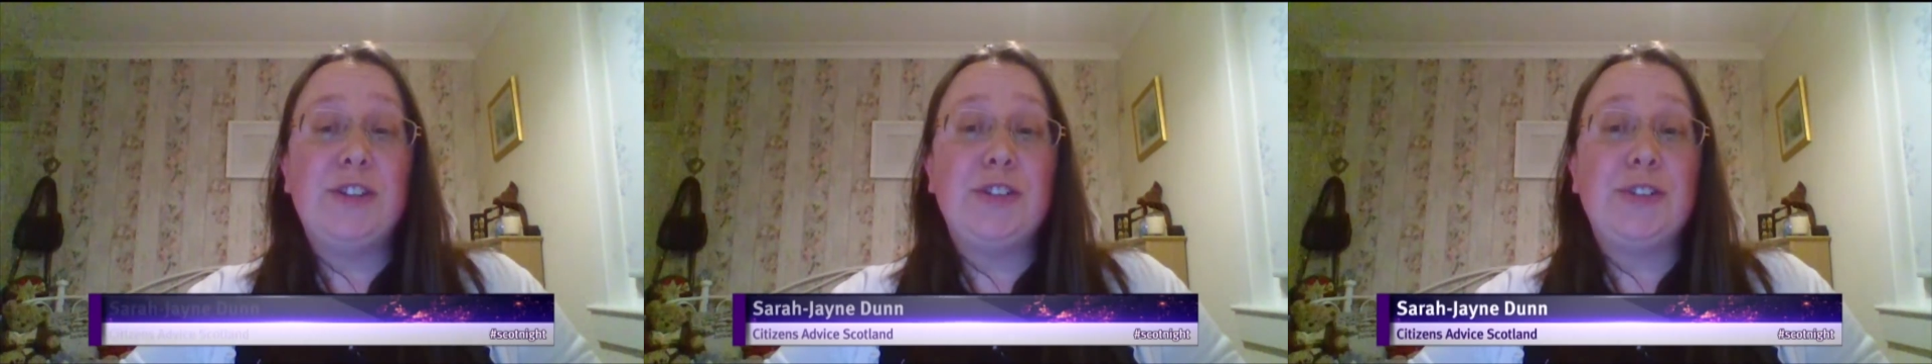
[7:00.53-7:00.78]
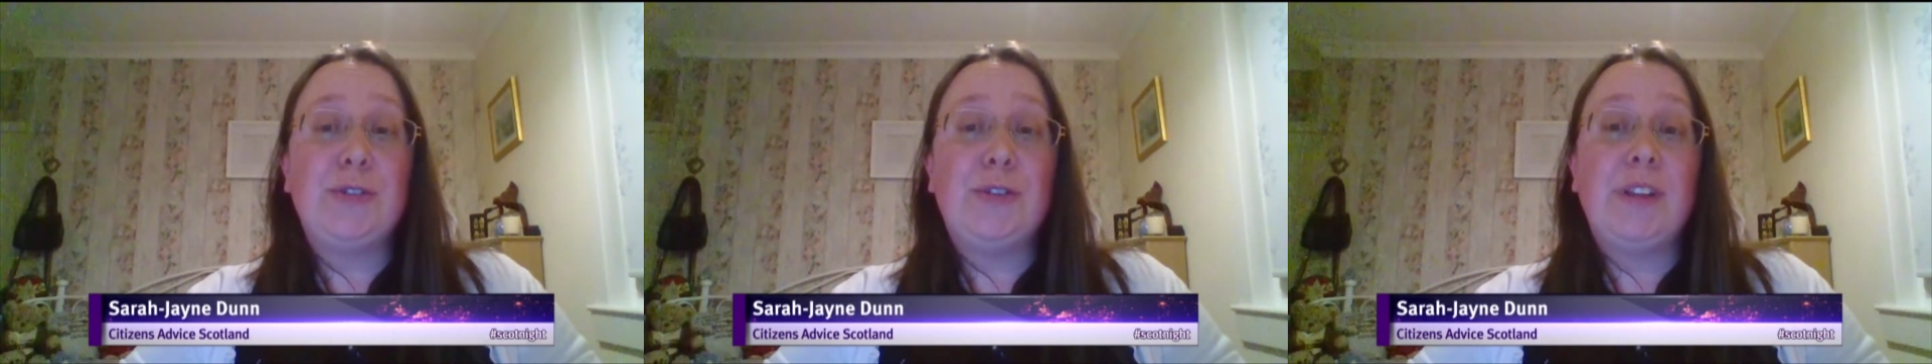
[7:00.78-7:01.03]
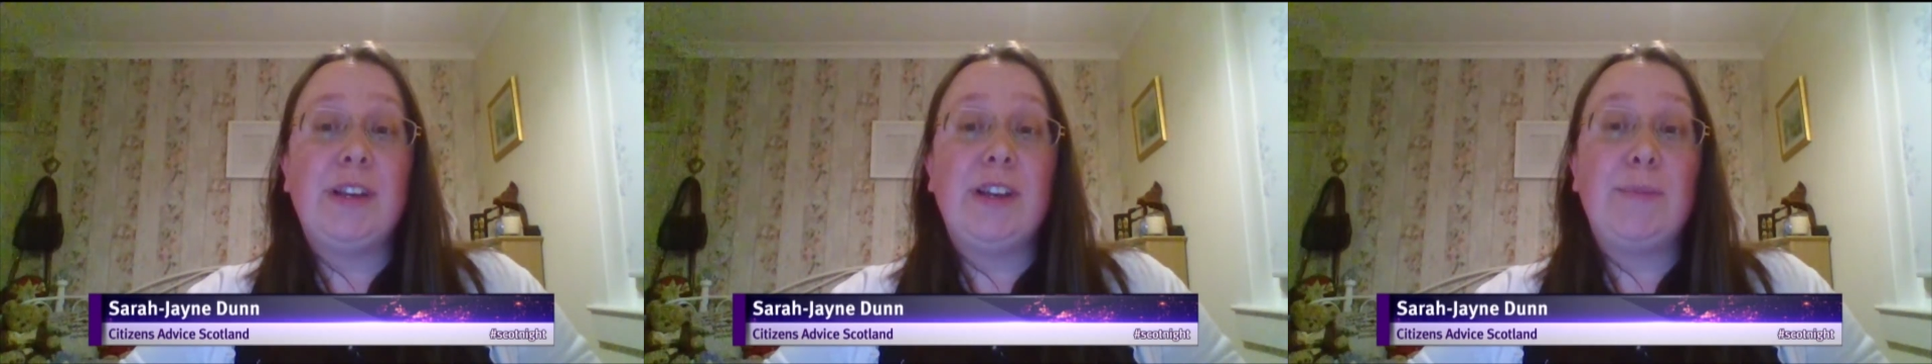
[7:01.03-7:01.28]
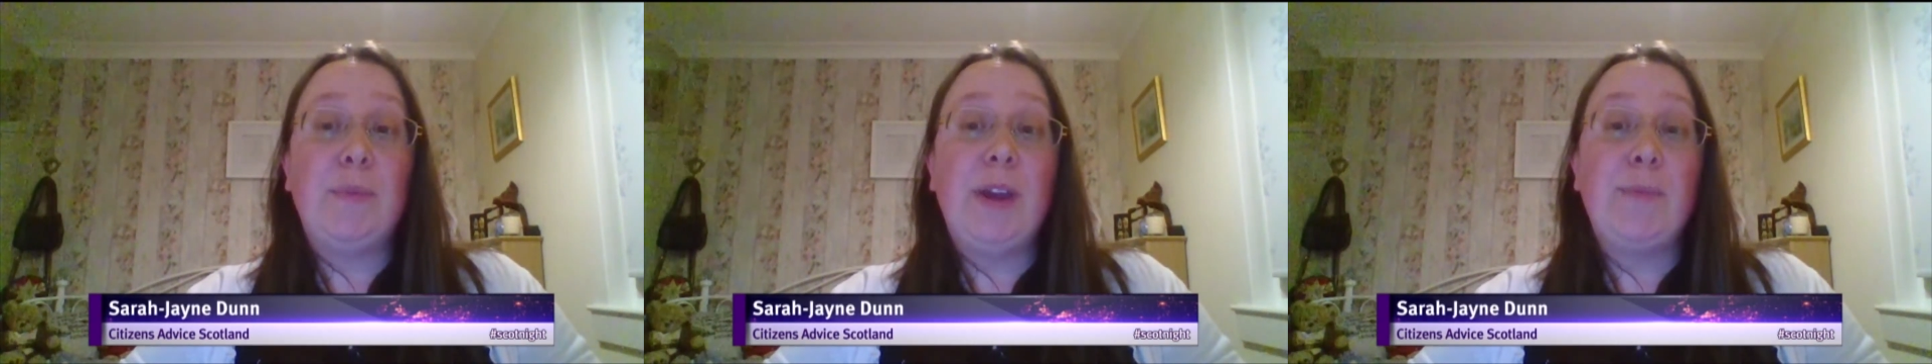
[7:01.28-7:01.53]
using
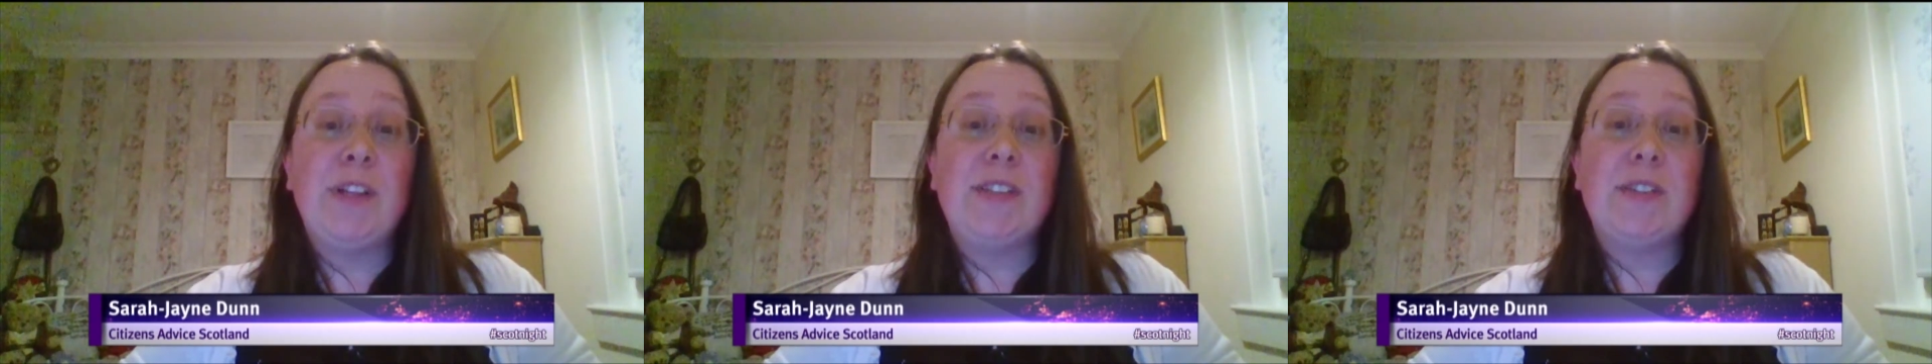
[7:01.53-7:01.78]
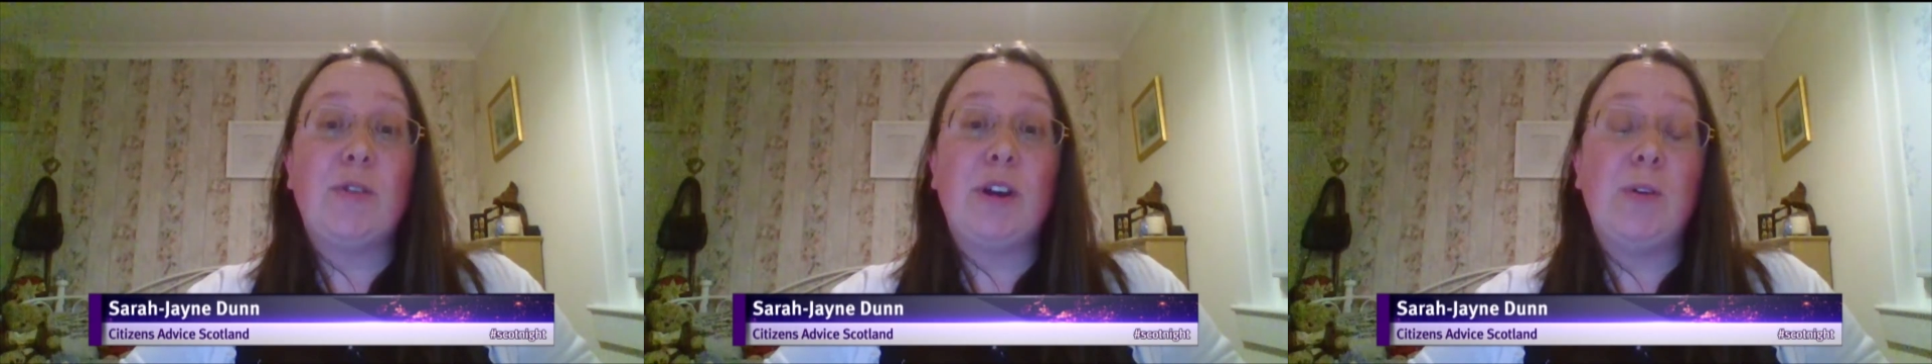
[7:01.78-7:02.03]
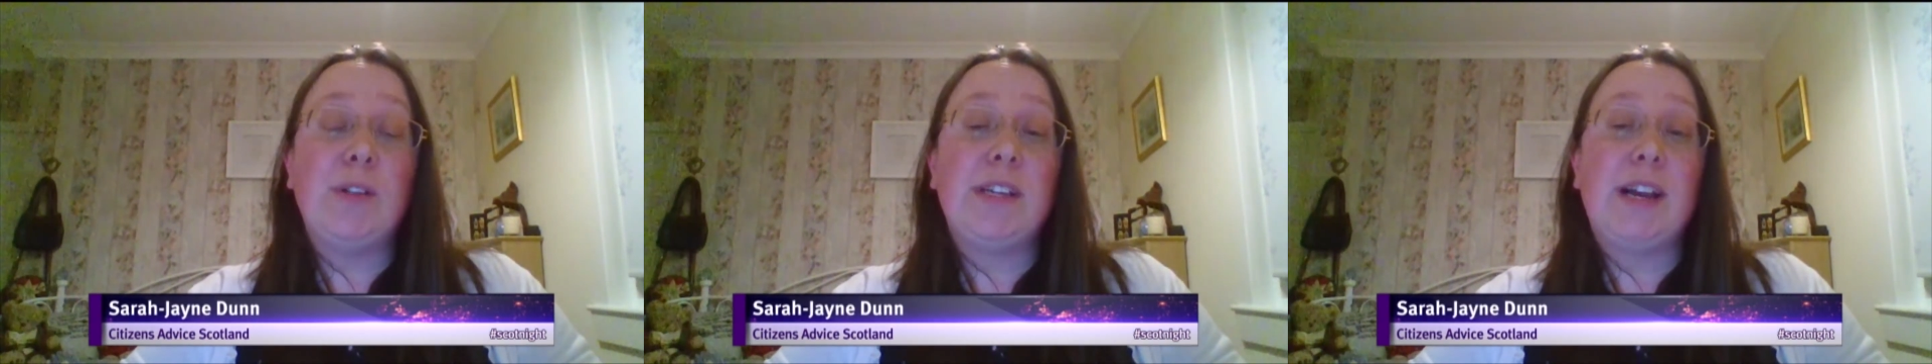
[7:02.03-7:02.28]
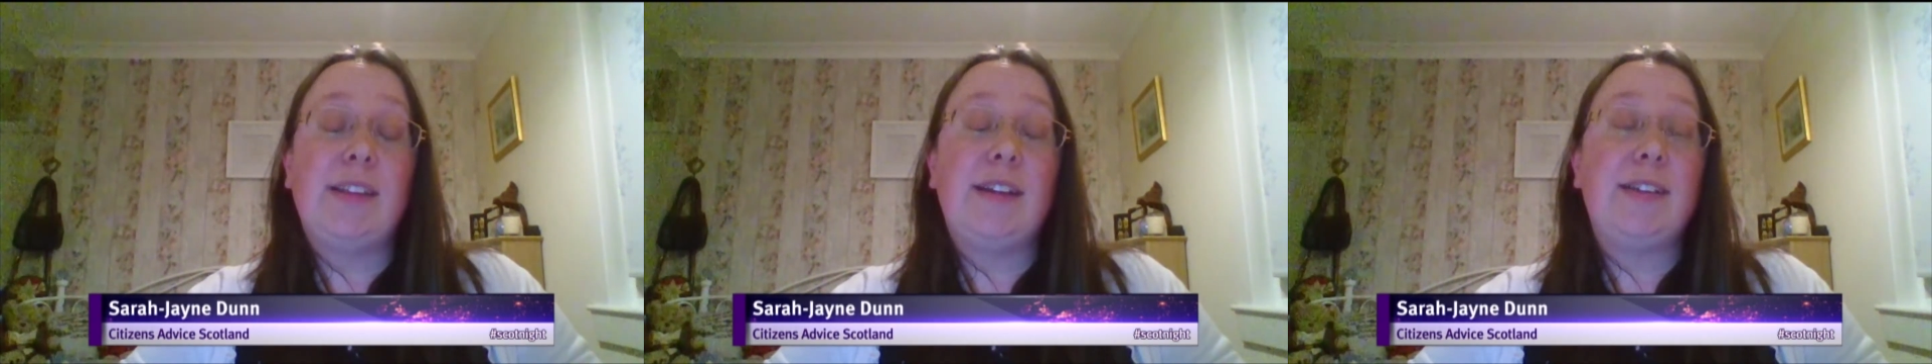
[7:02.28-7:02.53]
online payments or
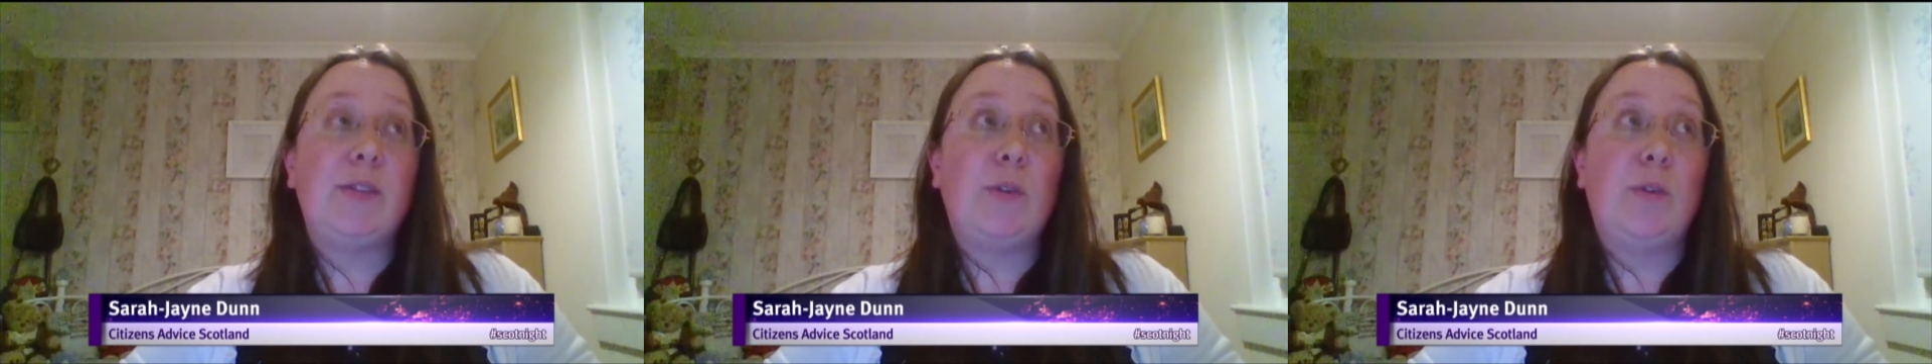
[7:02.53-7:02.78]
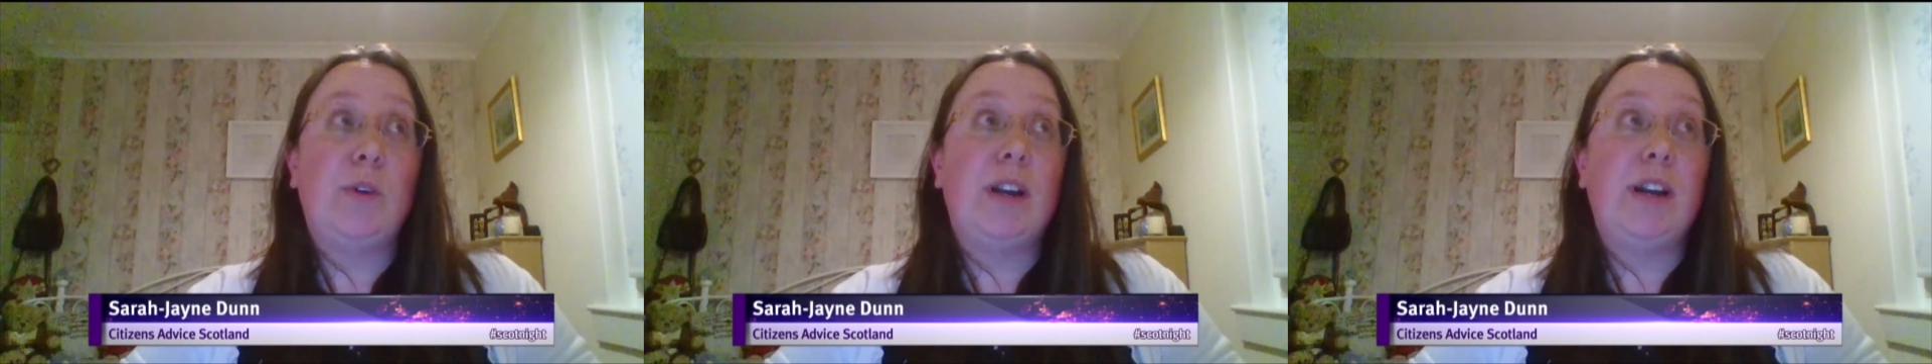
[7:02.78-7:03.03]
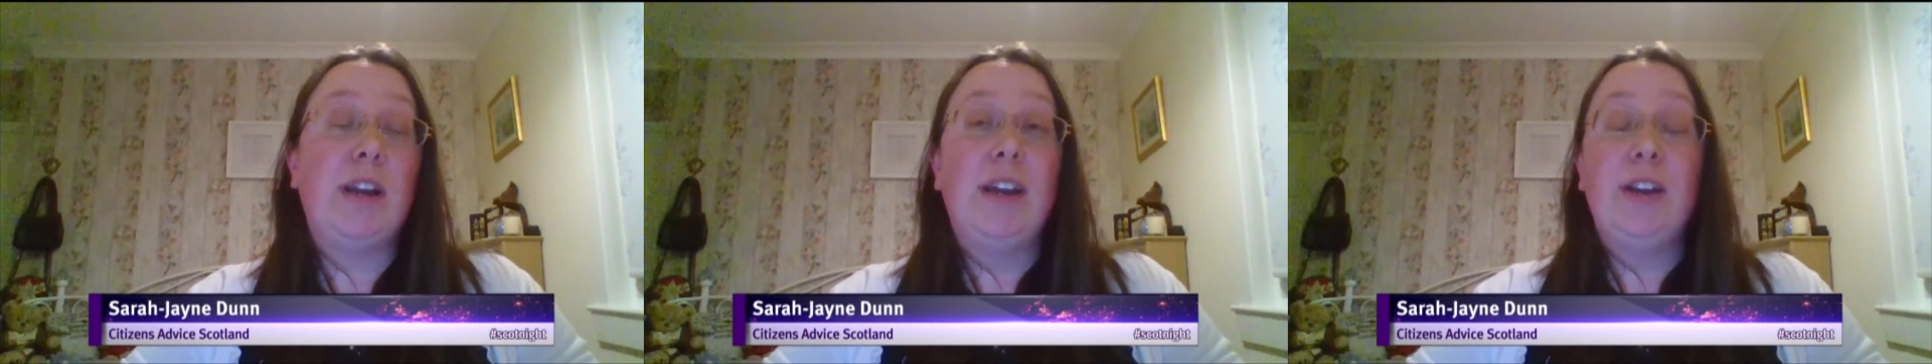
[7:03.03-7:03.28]
contactless or,